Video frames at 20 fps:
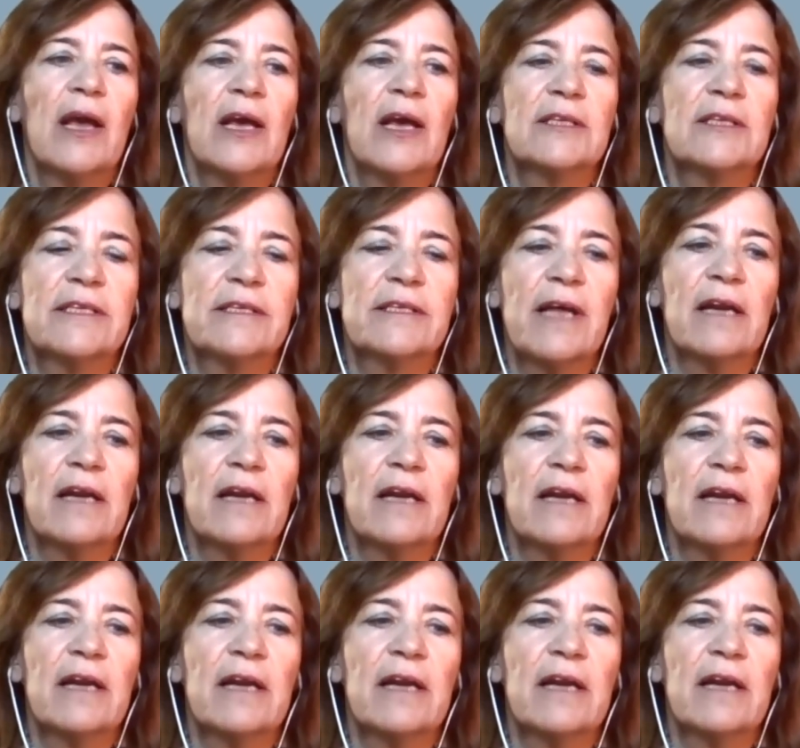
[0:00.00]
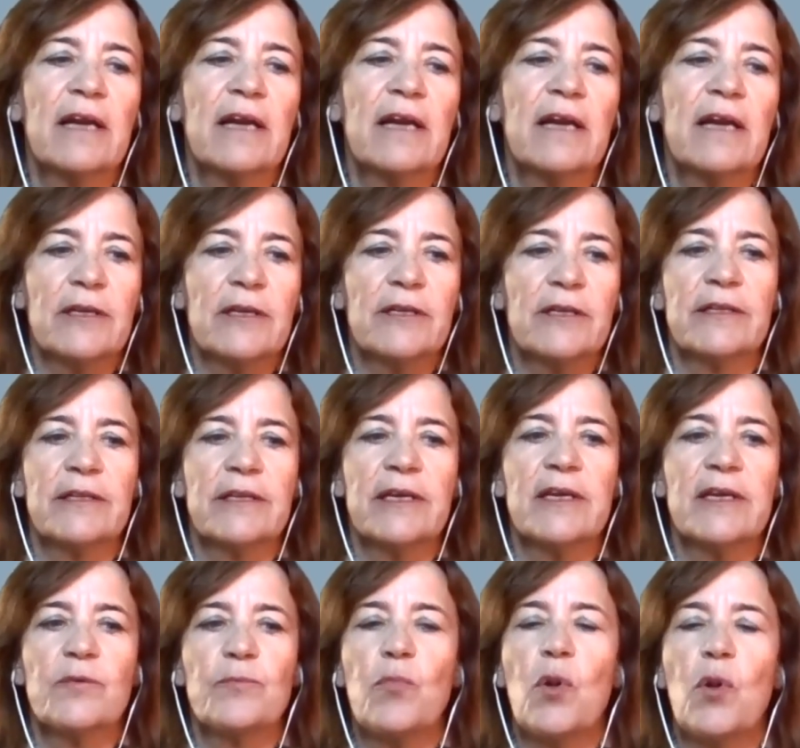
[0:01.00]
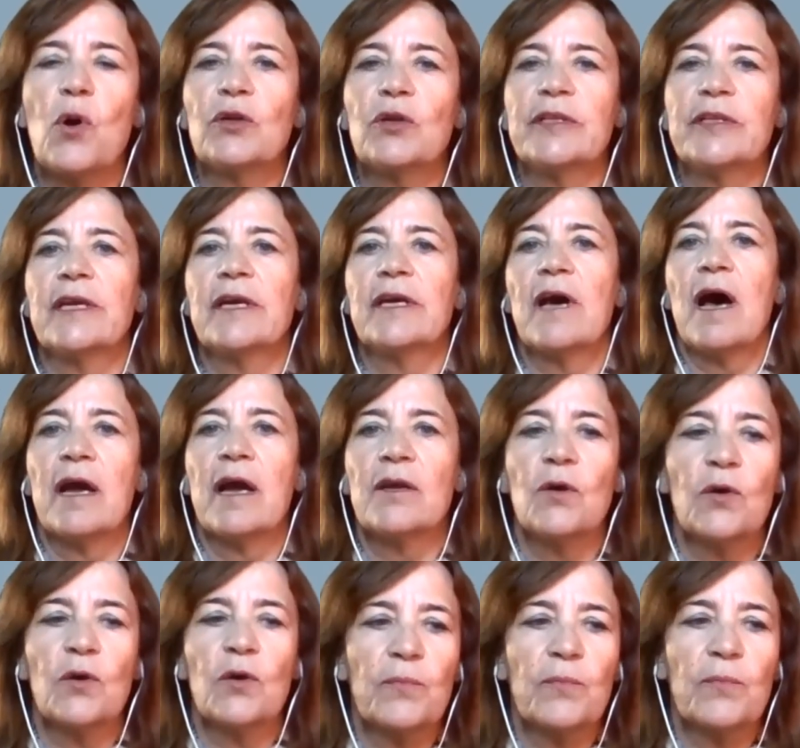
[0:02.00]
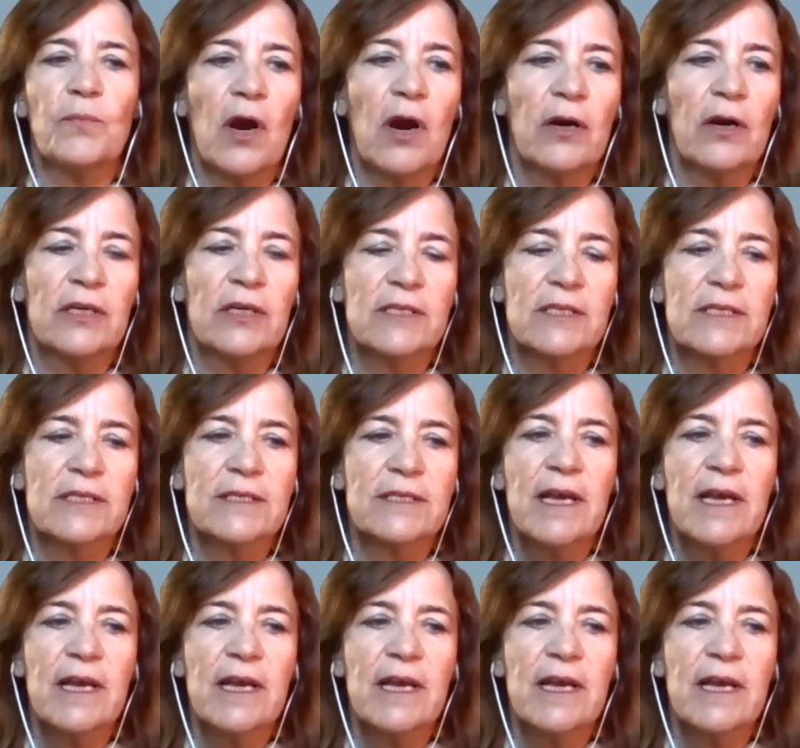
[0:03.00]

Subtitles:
start transparently reporting on your progress.